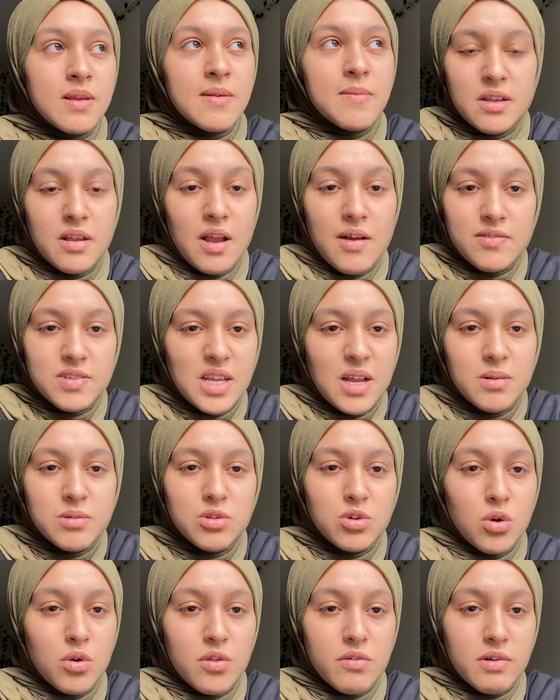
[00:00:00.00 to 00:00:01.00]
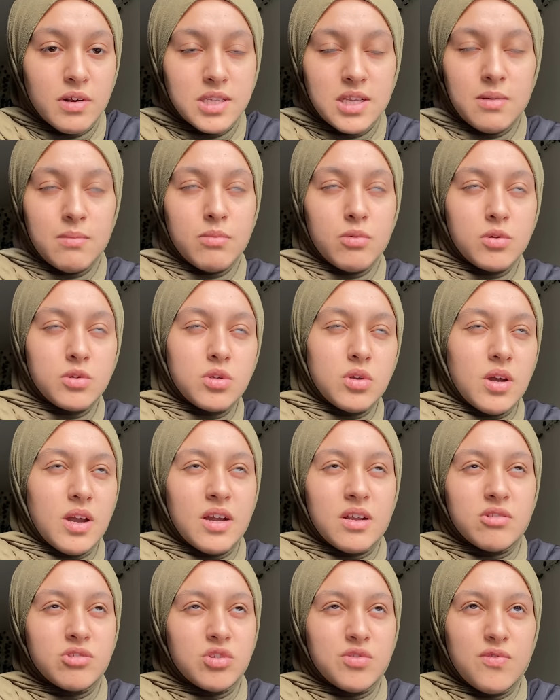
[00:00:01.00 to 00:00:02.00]
Didn't have time to do other exam boards, so I
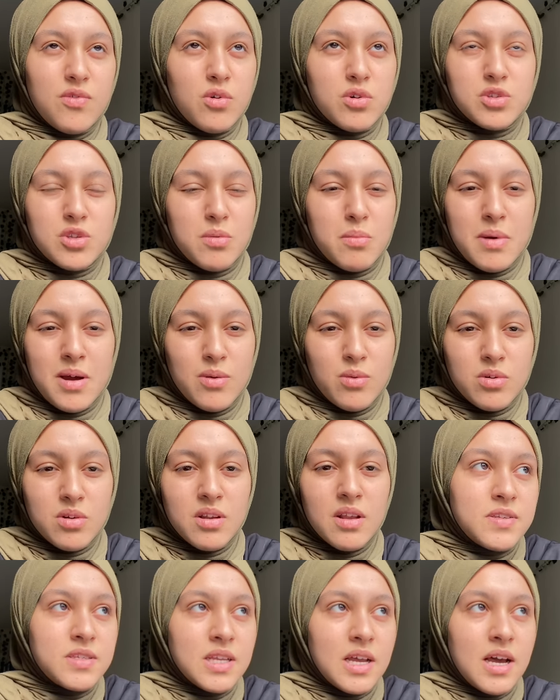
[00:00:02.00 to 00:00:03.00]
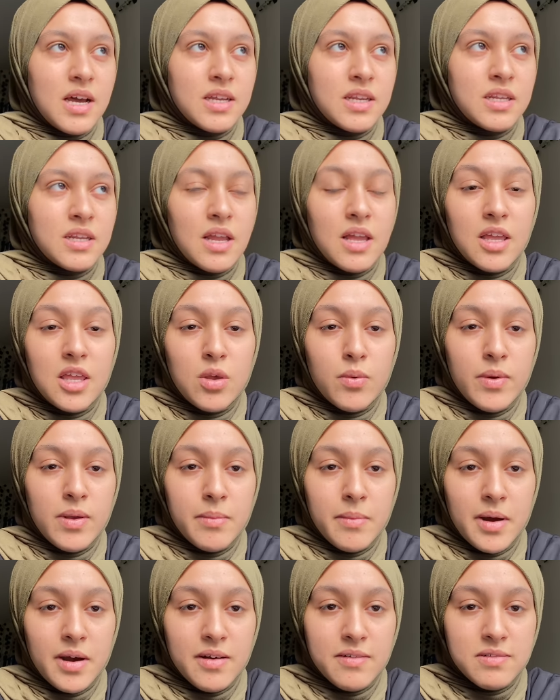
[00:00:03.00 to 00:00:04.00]
kind of just focused on my one. So I did AQA
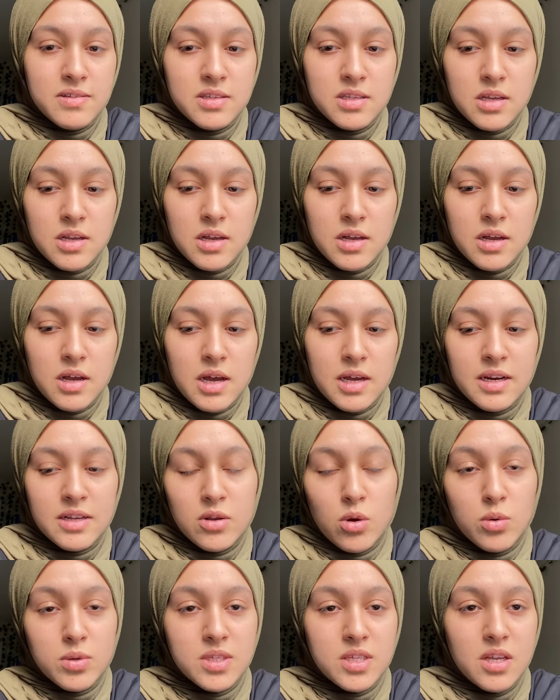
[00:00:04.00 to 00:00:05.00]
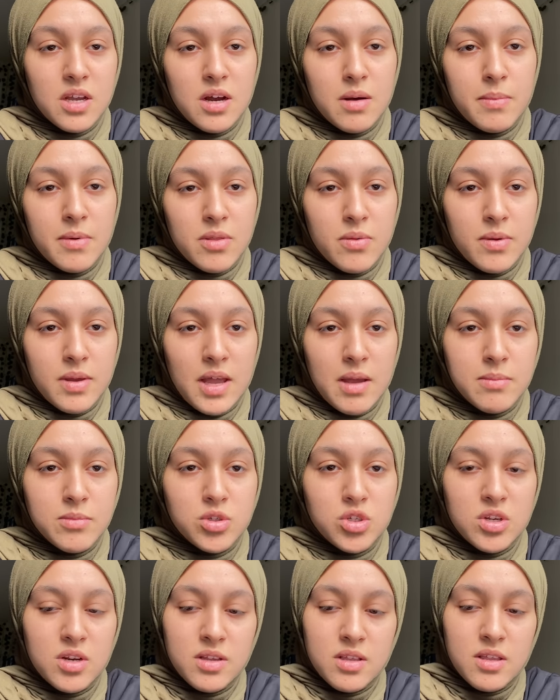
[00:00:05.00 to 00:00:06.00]
maths. I did OCR, by the way,
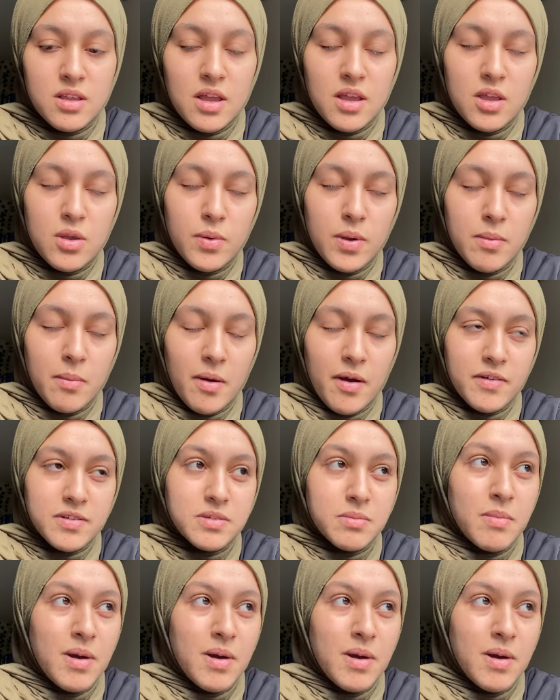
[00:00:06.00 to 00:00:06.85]
chemistry, and I did AQA maths.